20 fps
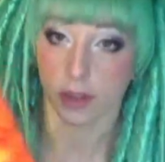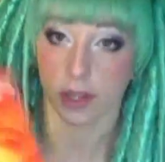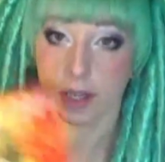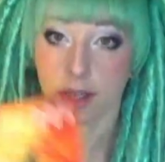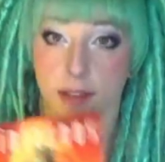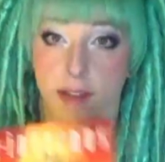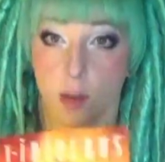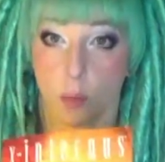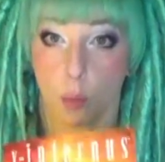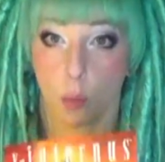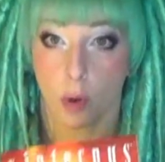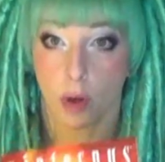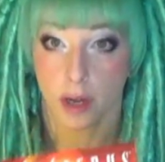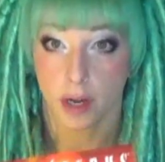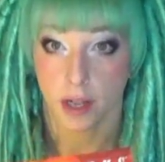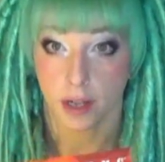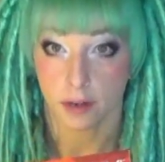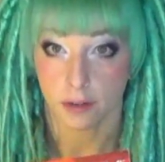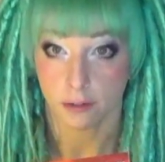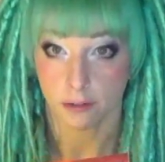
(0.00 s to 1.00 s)
that it's a 1
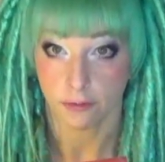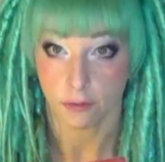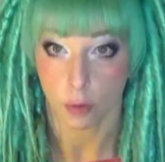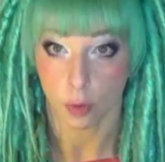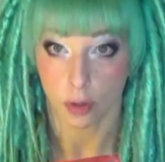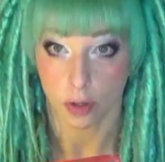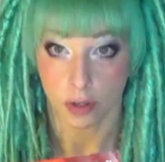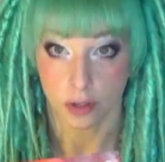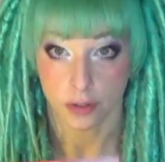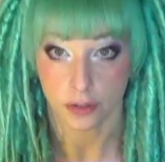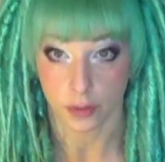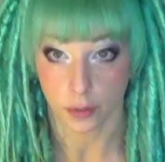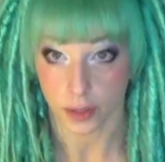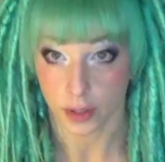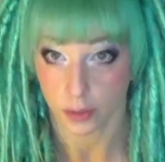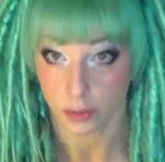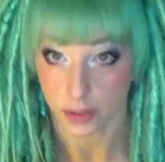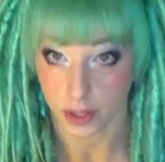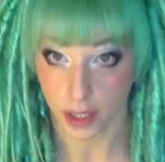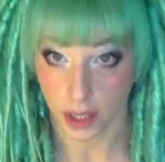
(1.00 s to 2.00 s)
out of 4, so it
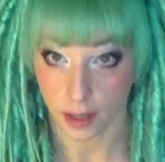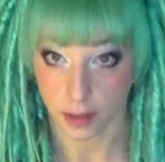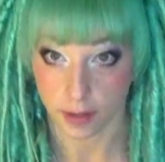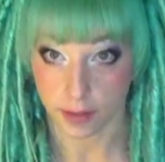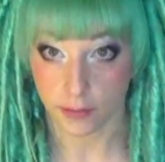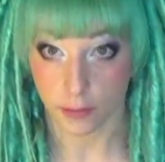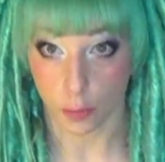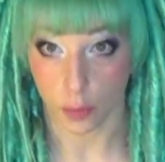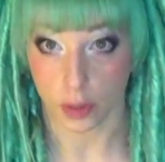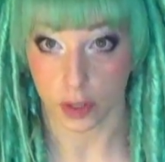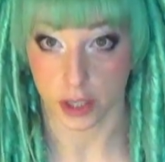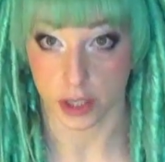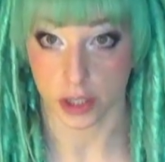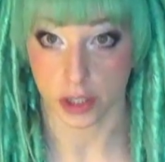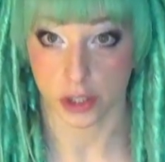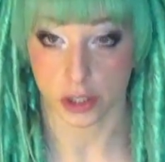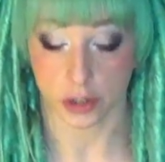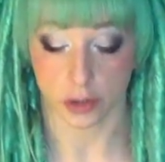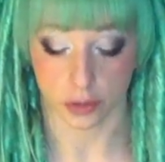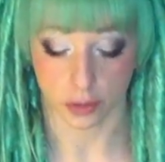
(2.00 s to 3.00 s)
only has 4
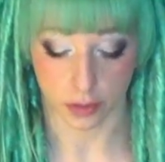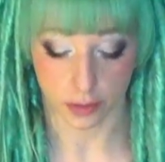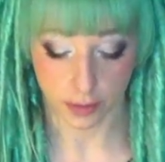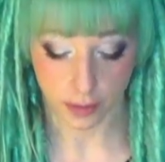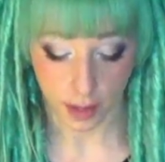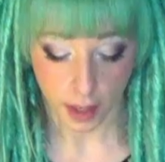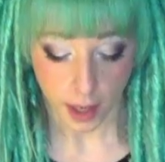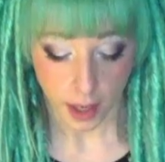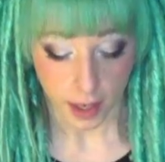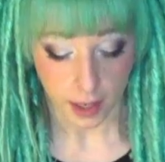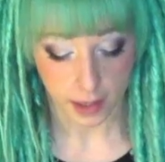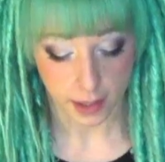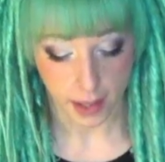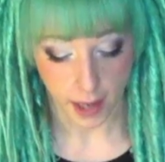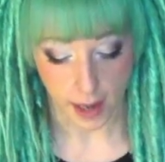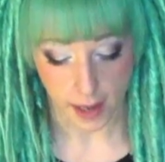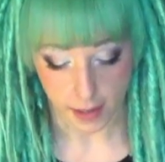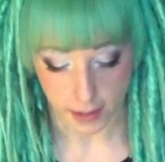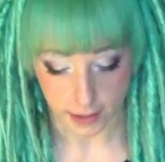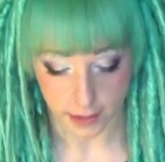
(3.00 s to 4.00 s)
issues.
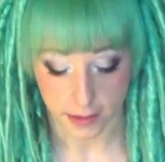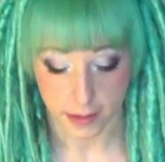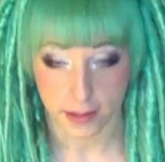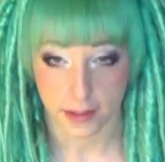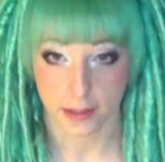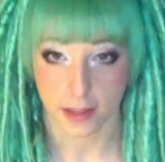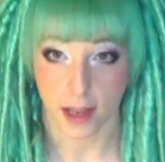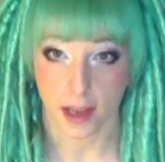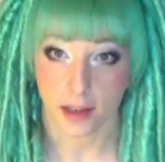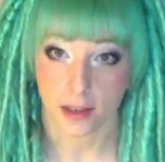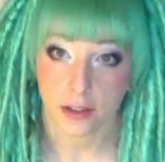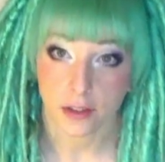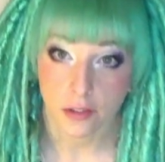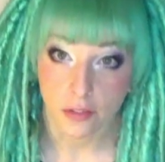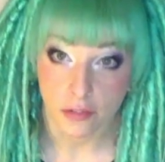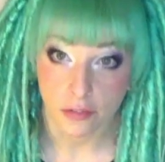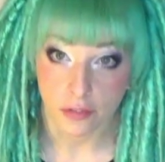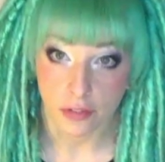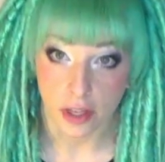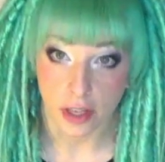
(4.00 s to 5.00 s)
Again, it's not going to
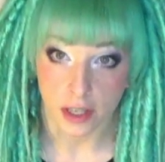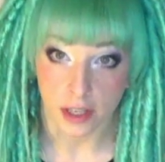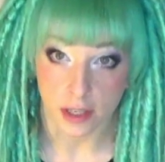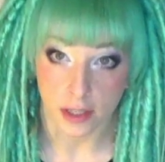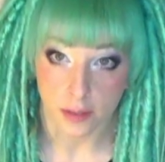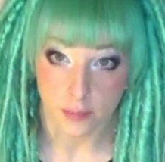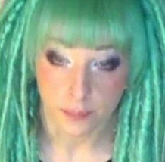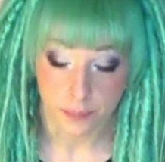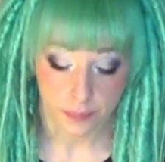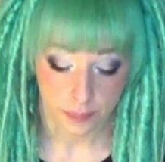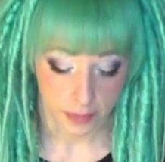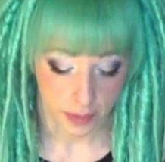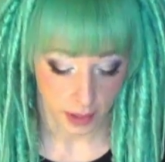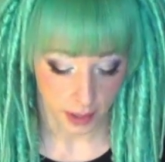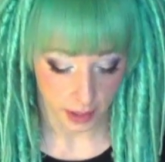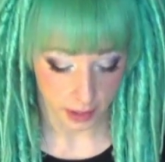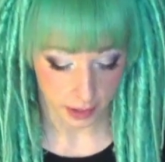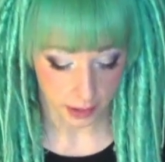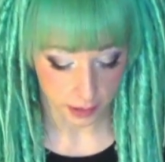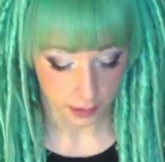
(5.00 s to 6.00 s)
fit
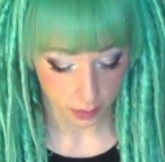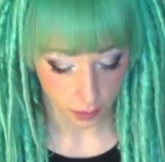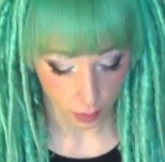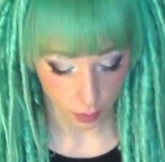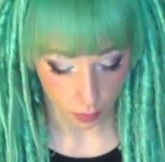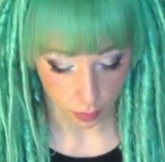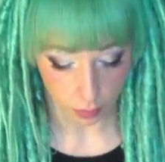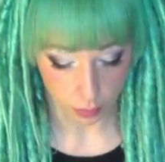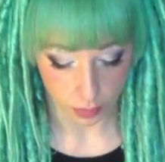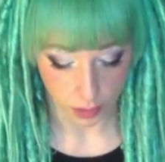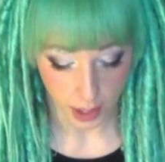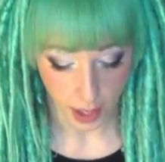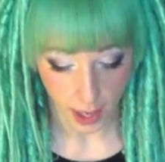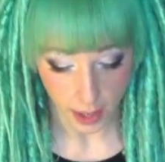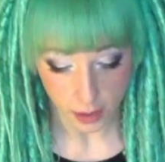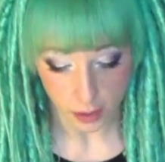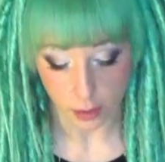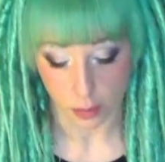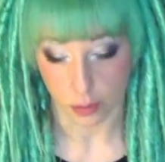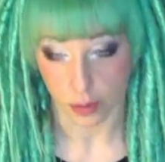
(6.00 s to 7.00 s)
in its own
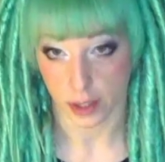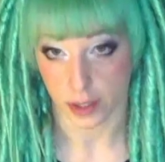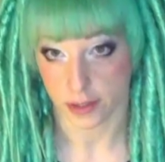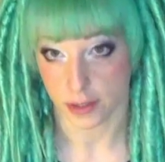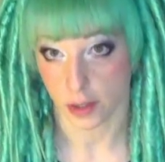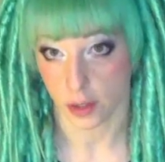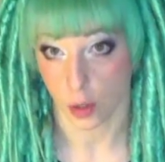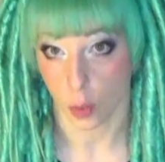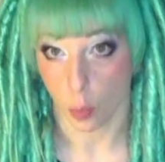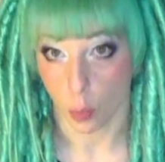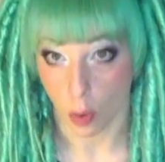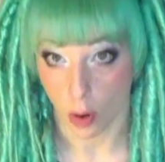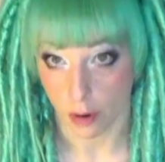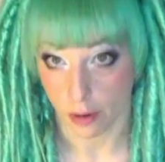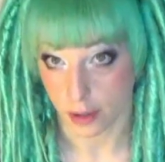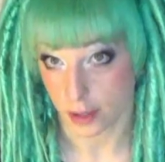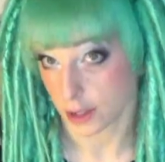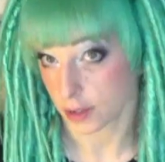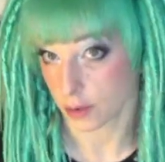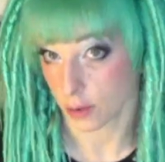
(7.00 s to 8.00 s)
category. It's not going to
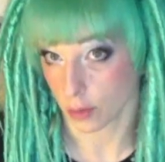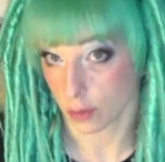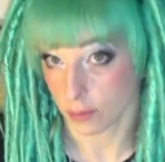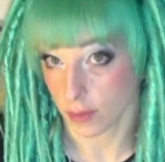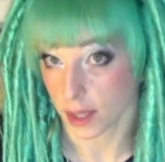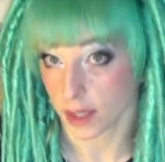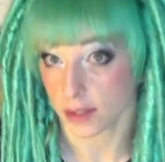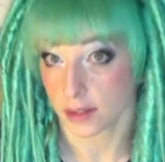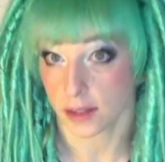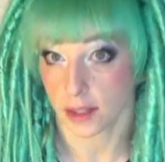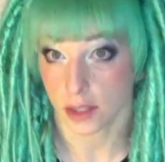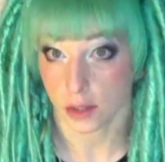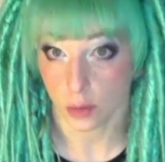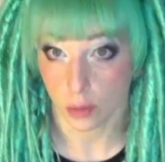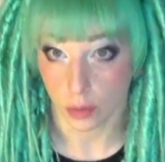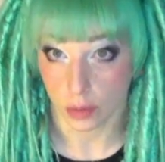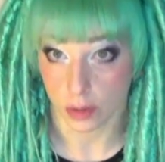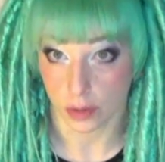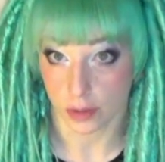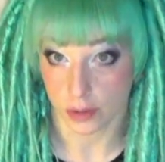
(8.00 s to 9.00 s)
warrant its own magazine
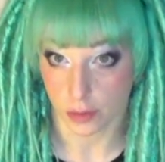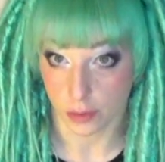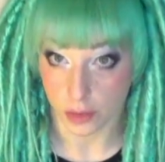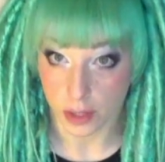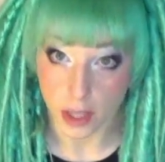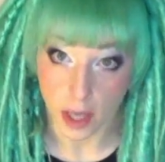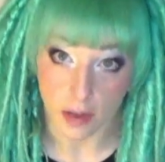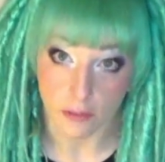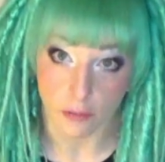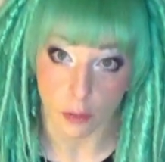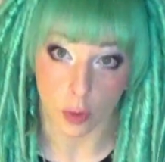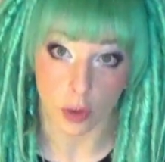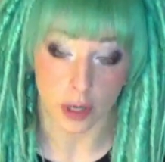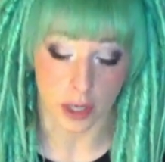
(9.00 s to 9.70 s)
holder. It's only got 4